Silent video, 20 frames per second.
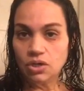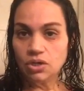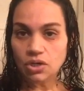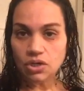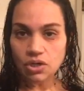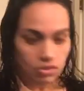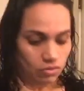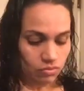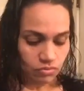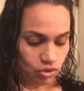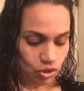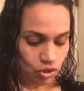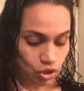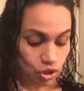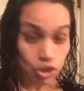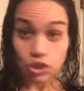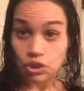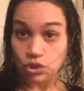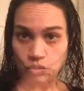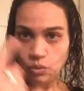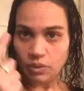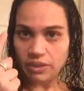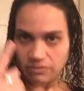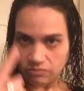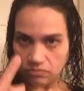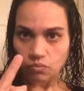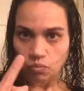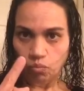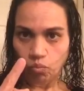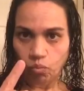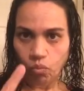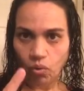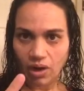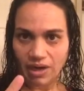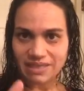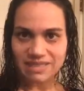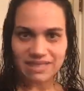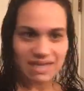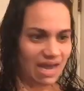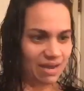you know, to just do it
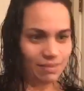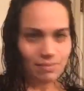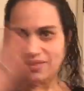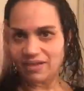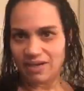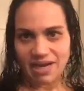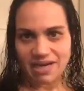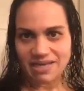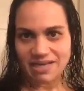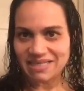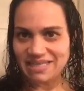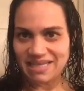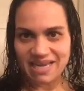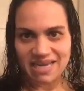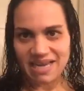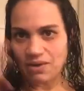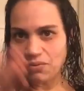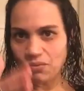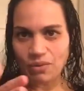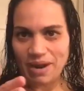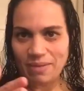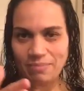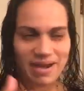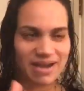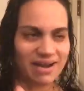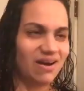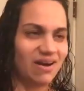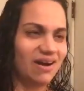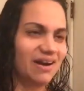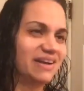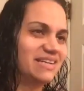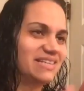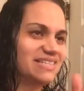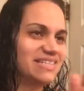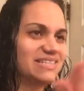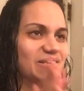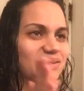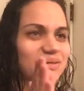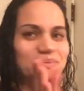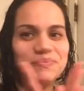one time and the next day get right back on it.
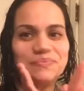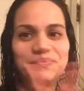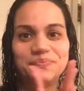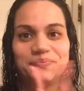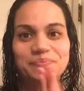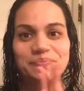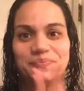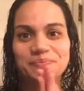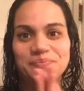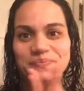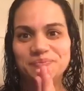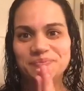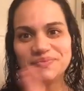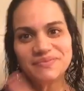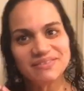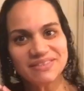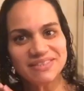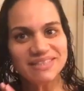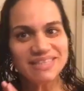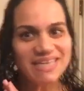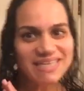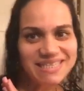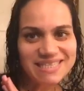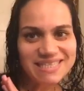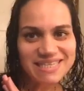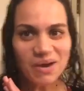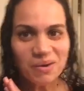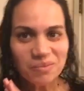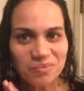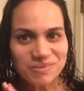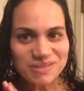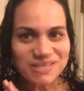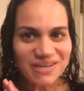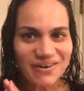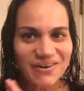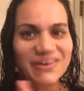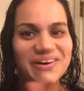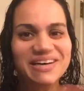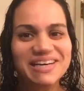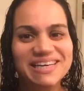So let's hope
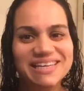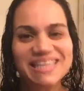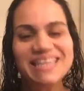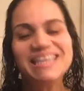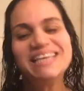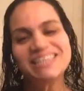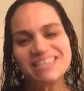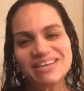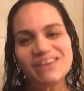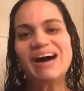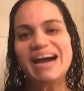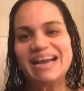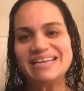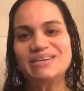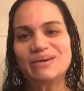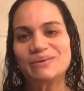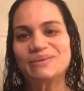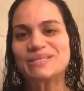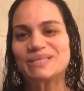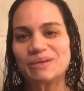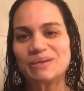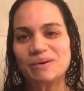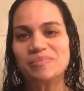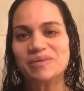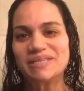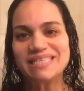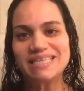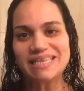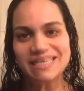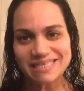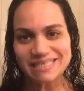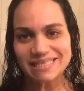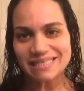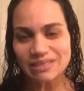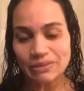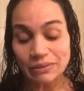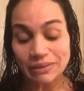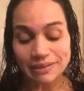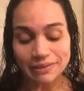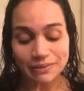so. No, I know so, but it's
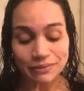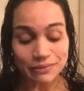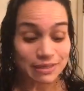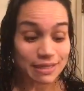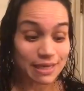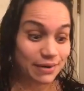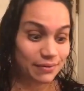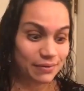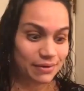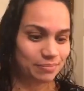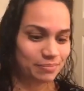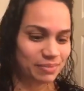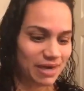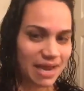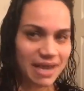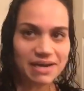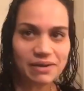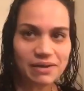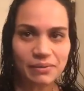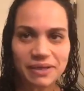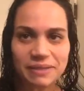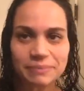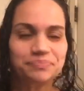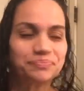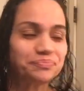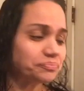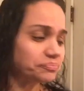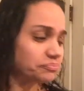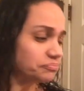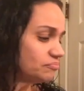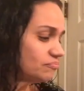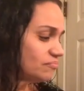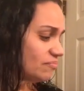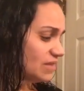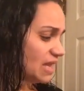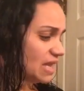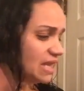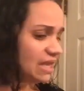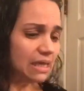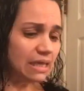still a little scary. But anyway,
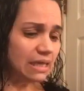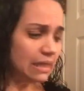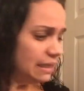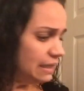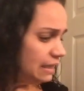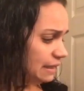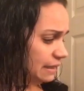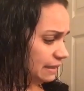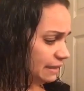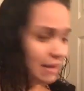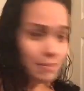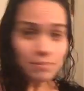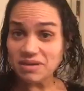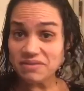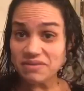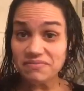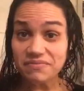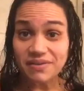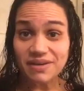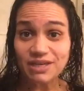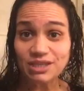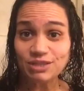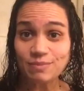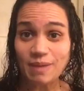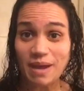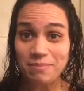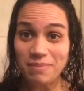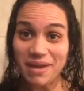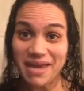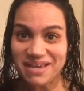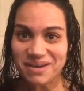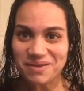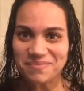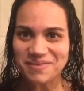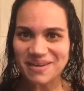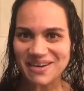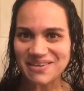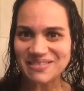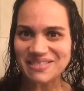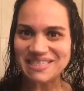let me finish my makeup
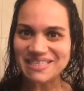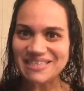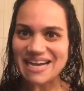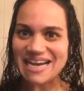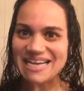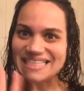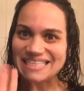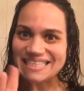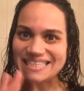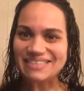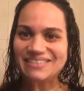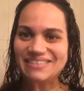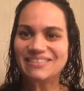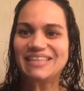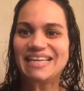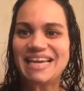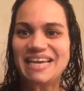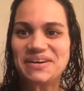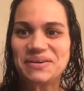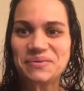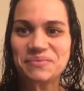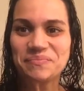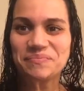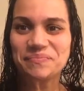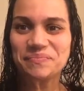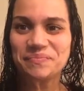and I'll see you guys a little later.